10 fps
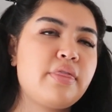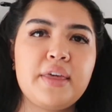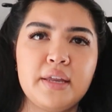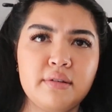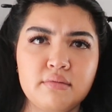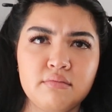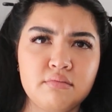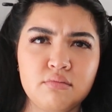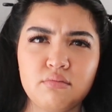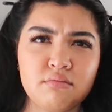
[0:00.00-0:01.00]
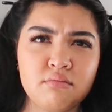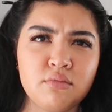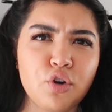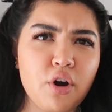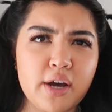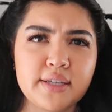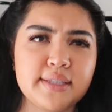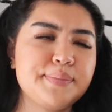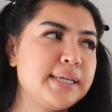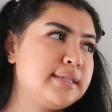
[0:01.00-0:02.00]
thin
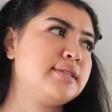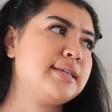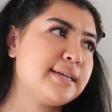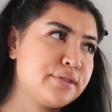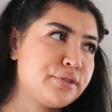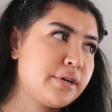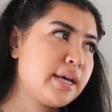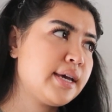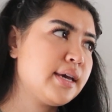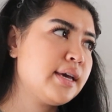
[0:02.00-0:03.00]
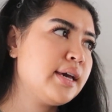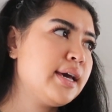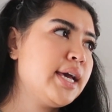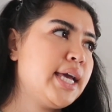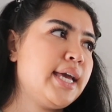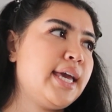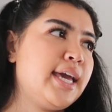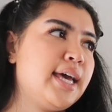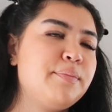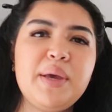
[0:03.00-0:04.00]
crust pizza yesterday.
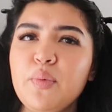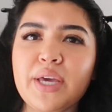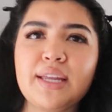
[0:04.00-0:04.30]
And maybe we